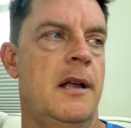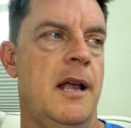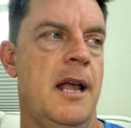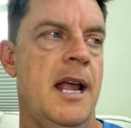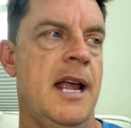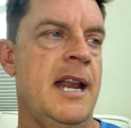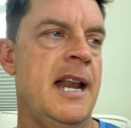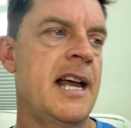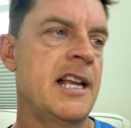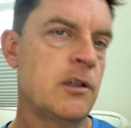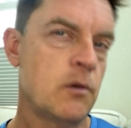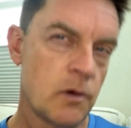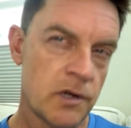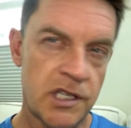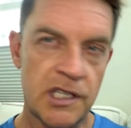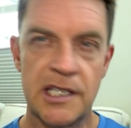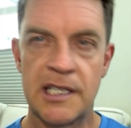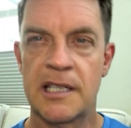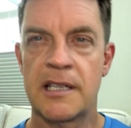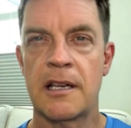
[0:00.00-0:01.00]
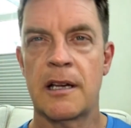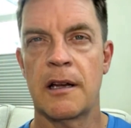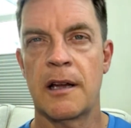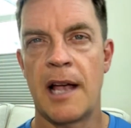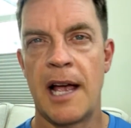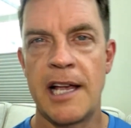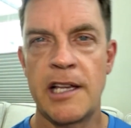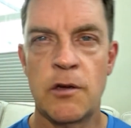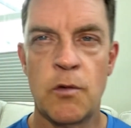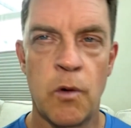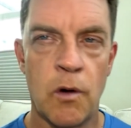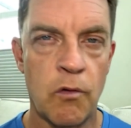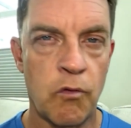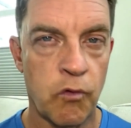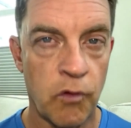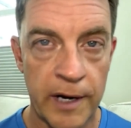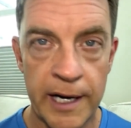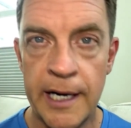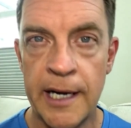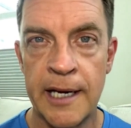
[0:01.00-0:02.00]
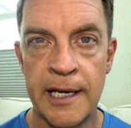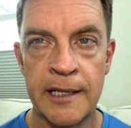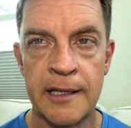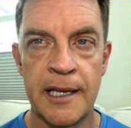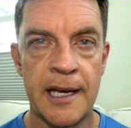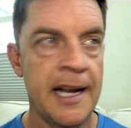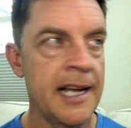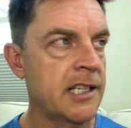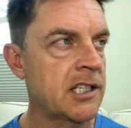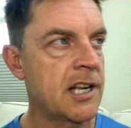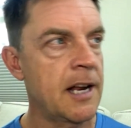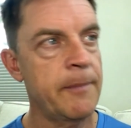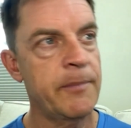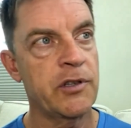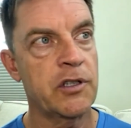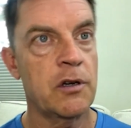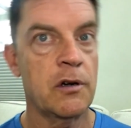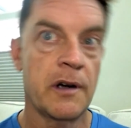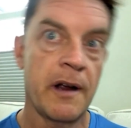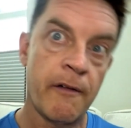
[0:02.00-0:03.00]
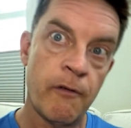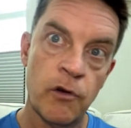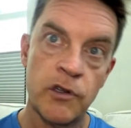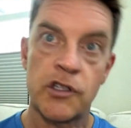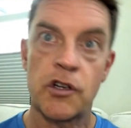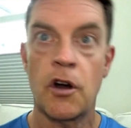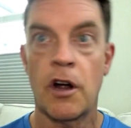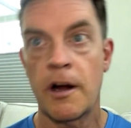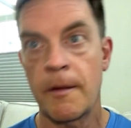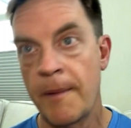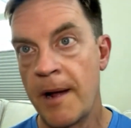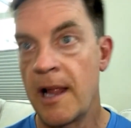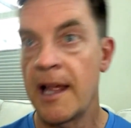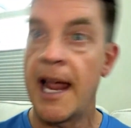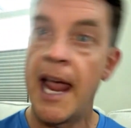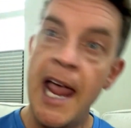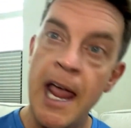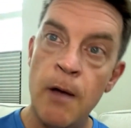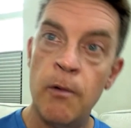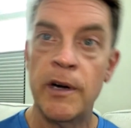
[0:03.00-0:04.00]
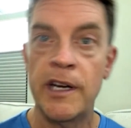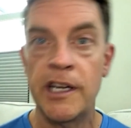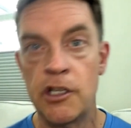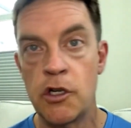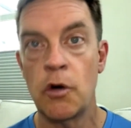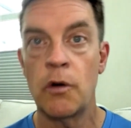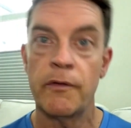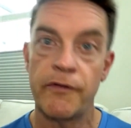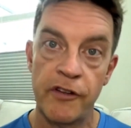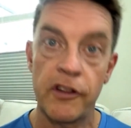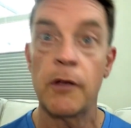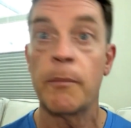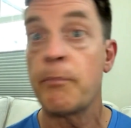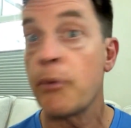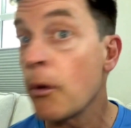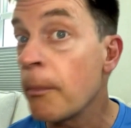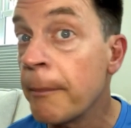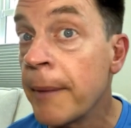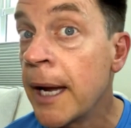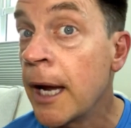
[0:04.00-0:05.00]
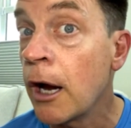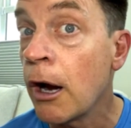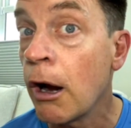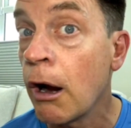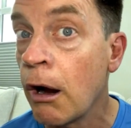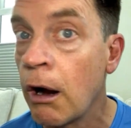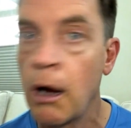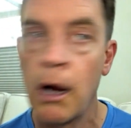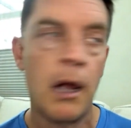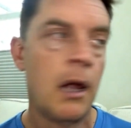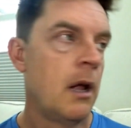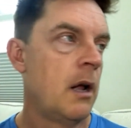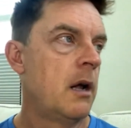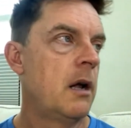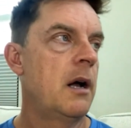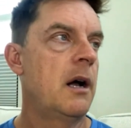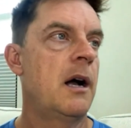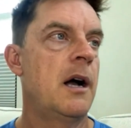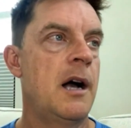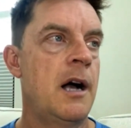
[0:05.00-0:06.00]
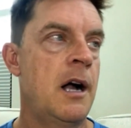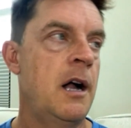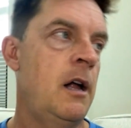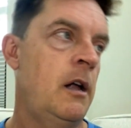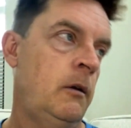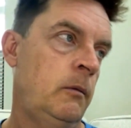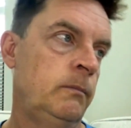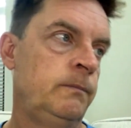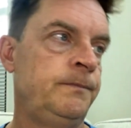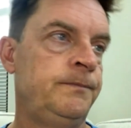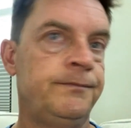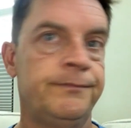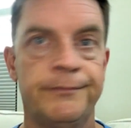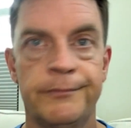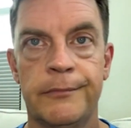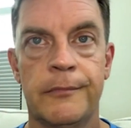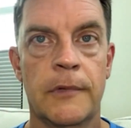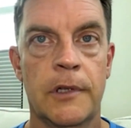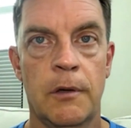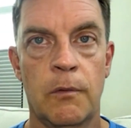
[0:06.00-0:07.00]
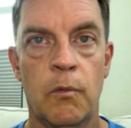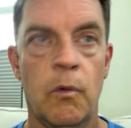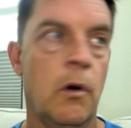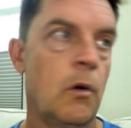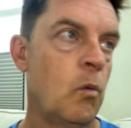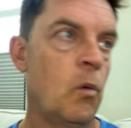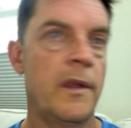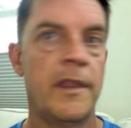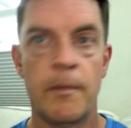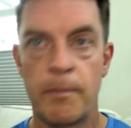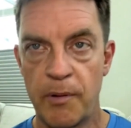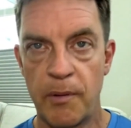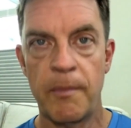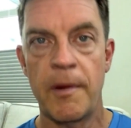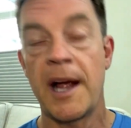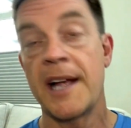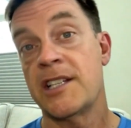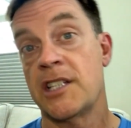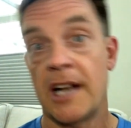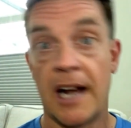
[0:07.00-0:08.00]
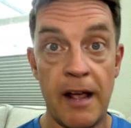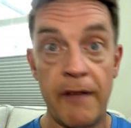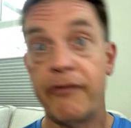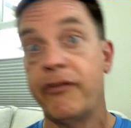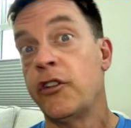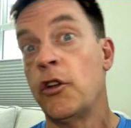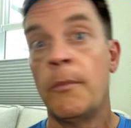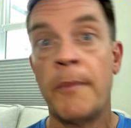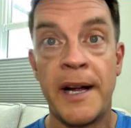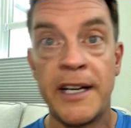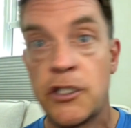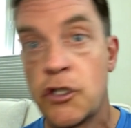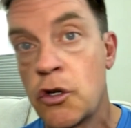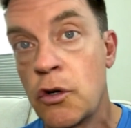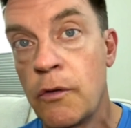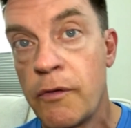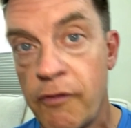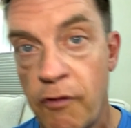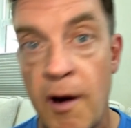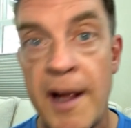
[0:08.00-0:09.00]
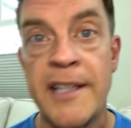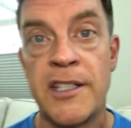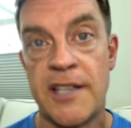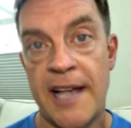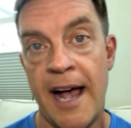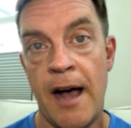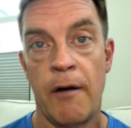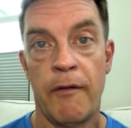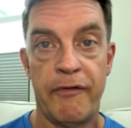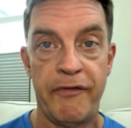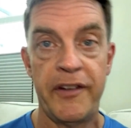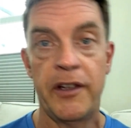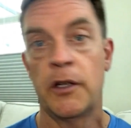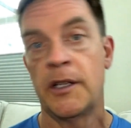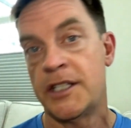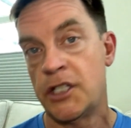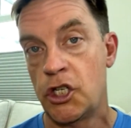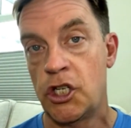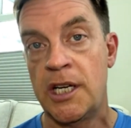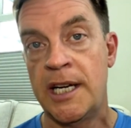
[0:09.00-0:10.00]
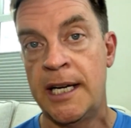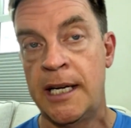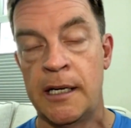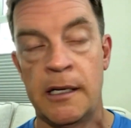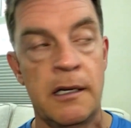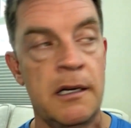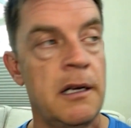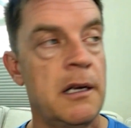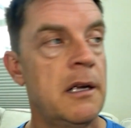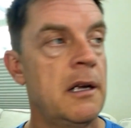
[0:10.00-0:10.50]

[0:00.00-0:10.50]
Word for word: And as we're reading the next episode, everyone's talking about, like, "Hey, what are you doing for the premiere?" When the premiere, I said, "I flew my 2 friends out, Phil and Gene.